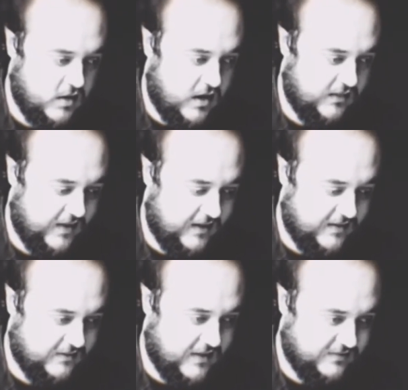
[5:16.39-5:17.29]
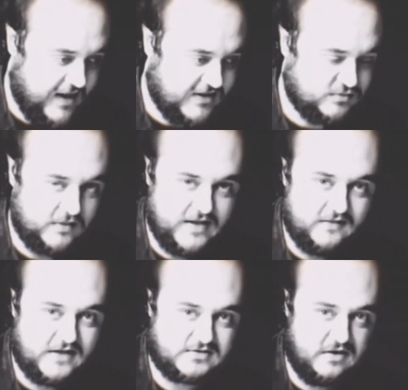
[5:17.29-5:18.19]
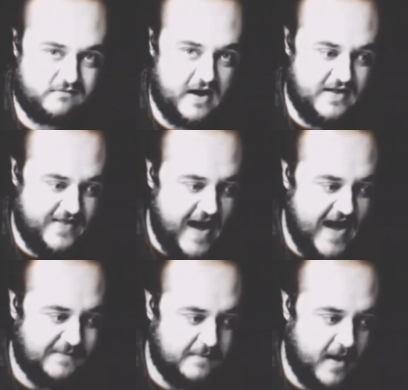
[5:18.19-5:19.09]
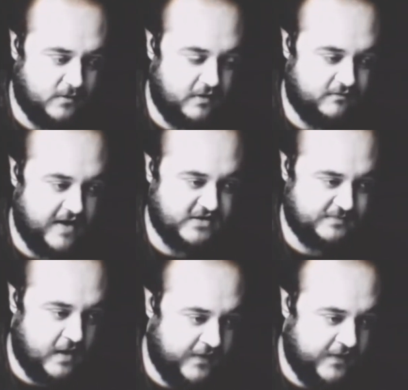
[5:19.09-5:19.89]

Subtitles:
And that's what that last refrain, the I Am A Man refrain, is about.